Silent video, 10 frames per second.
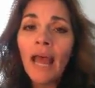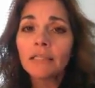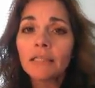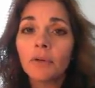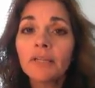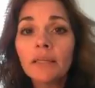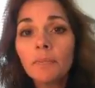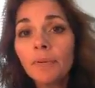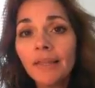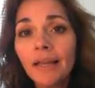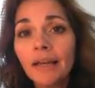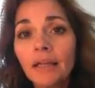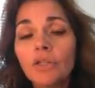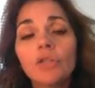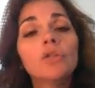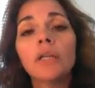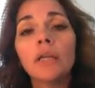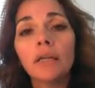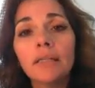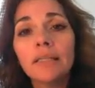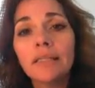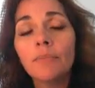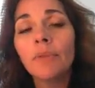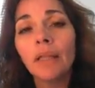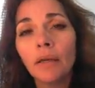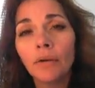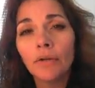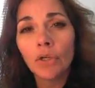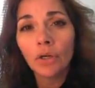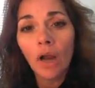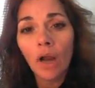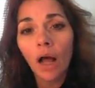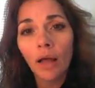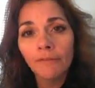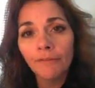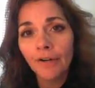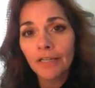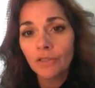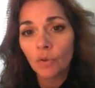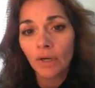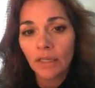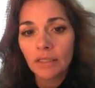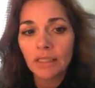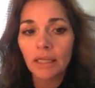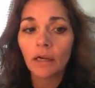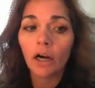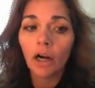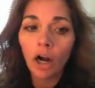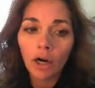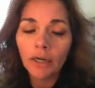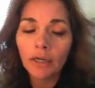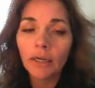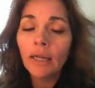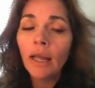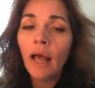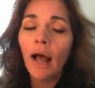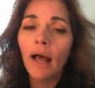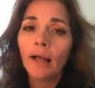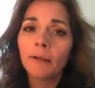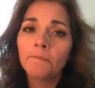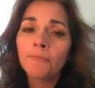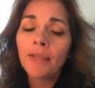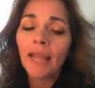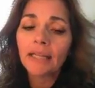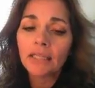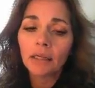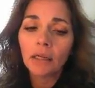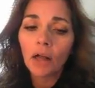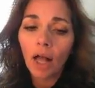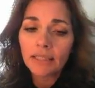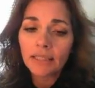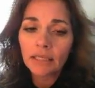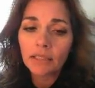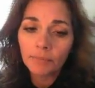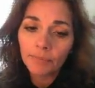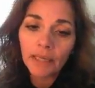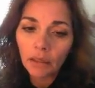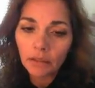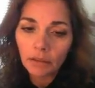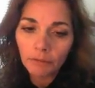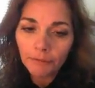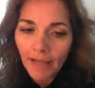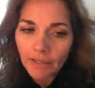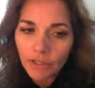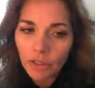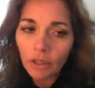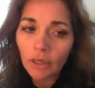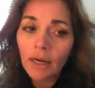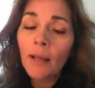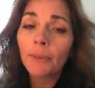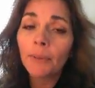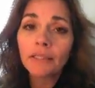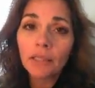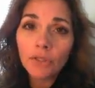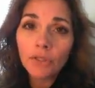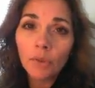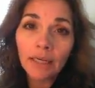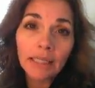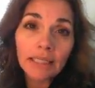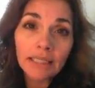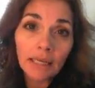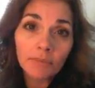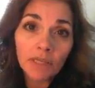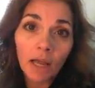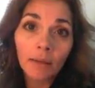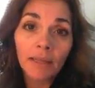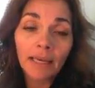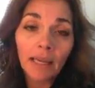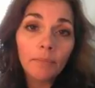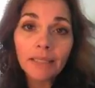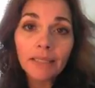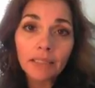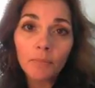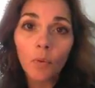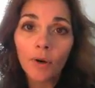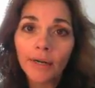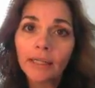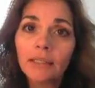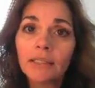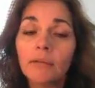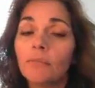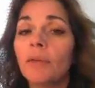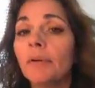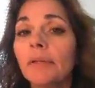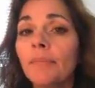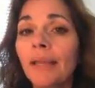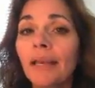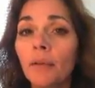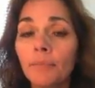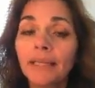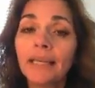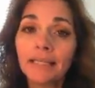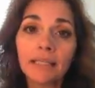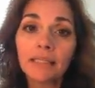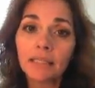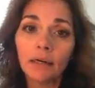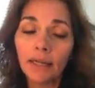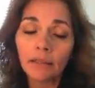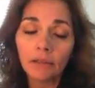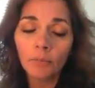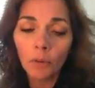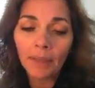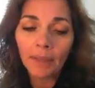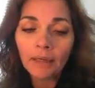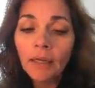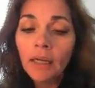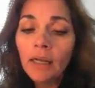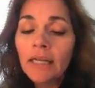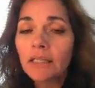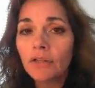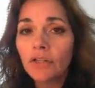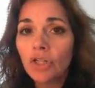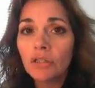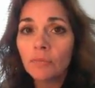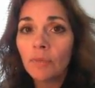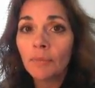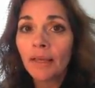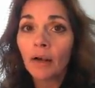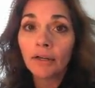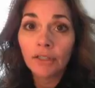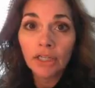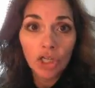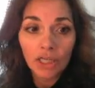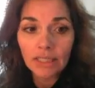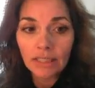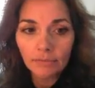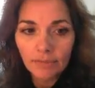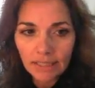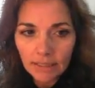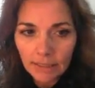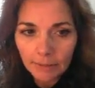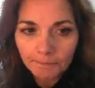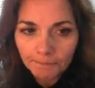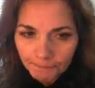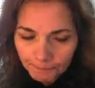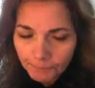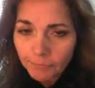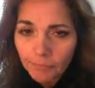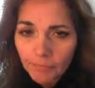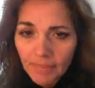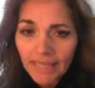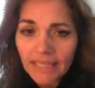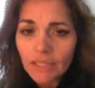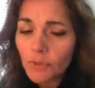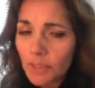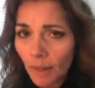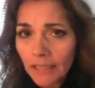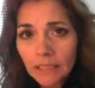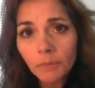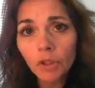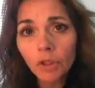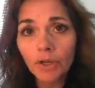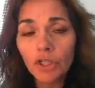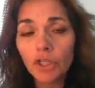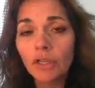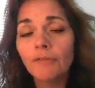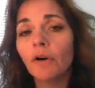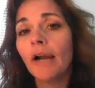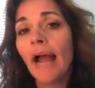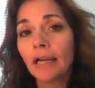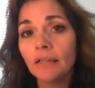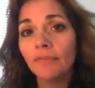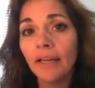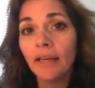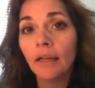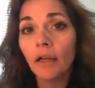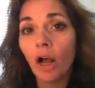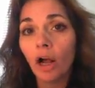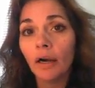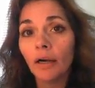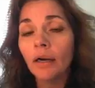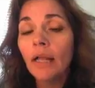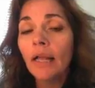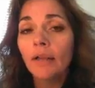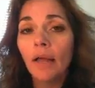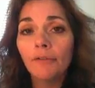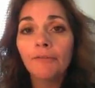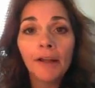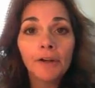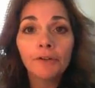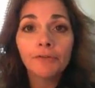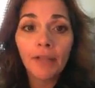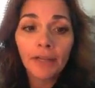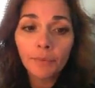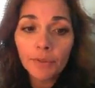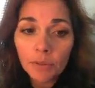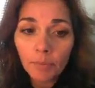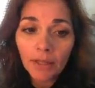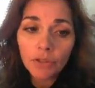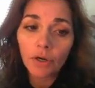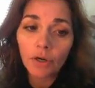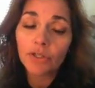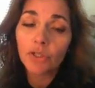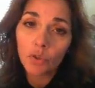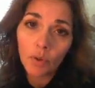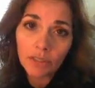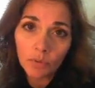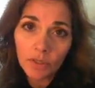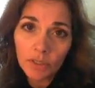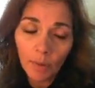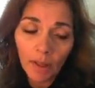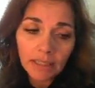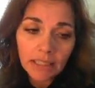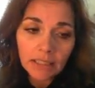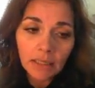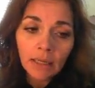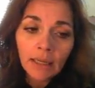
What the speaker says: And so our sympathetic is usually going to stimulate or turn on various organs like our heart. It's going to cause it to beat a little faster, but it's also going to at the same time inhibit some organs that may not be necessary at the moment, such as maybe our digestive system. It's responsible largely for activating our fight or flight response, or our stress response.